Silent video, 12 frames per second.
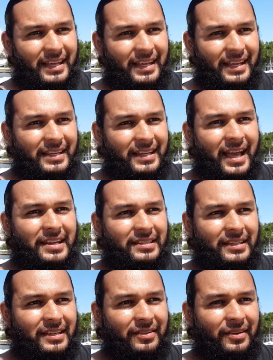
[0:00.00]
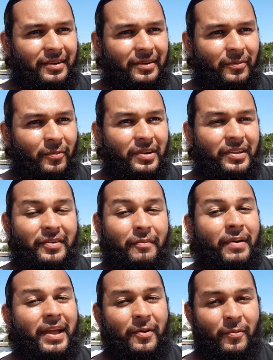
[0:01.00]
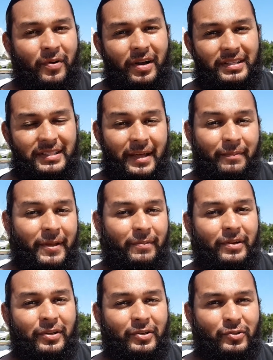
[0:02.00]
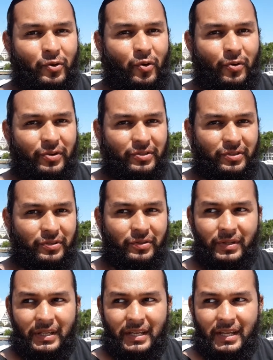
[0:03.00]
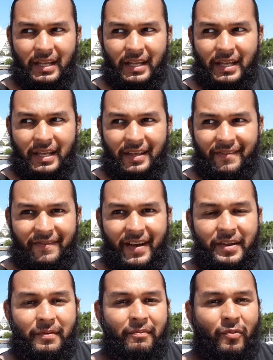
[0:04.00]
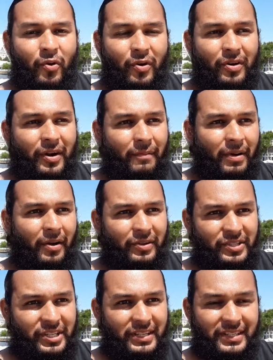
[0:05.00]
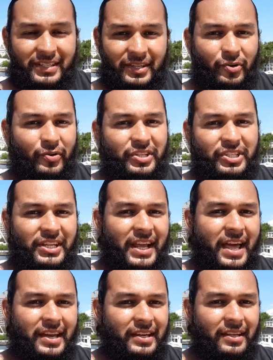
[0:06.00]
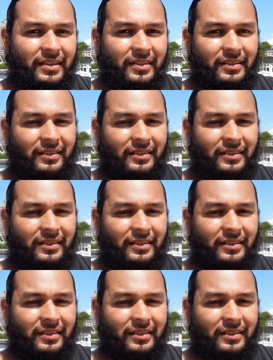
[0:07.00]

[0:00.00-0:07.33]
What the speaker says: he is actually one of the main ones that people look towards to and finding more about Jesus and Christianity.